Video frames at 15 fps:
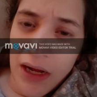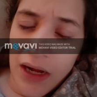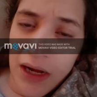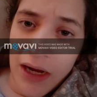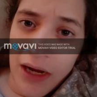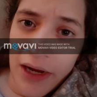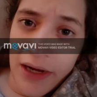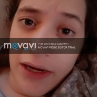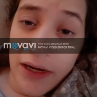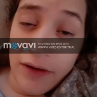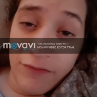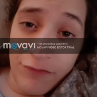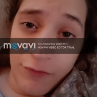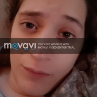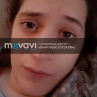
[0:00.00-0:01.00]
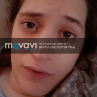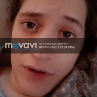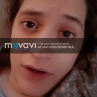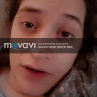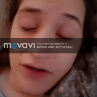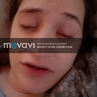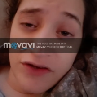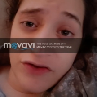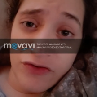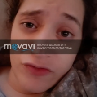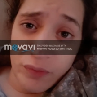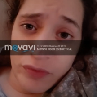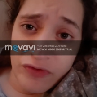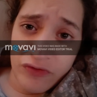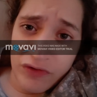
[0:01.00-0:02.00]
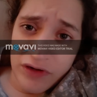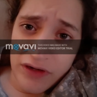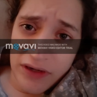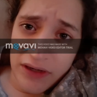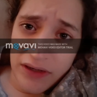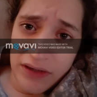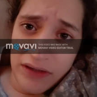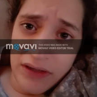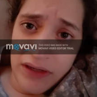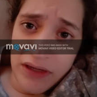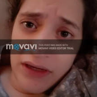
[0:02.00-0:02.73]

I am, for one, on a super strict diet.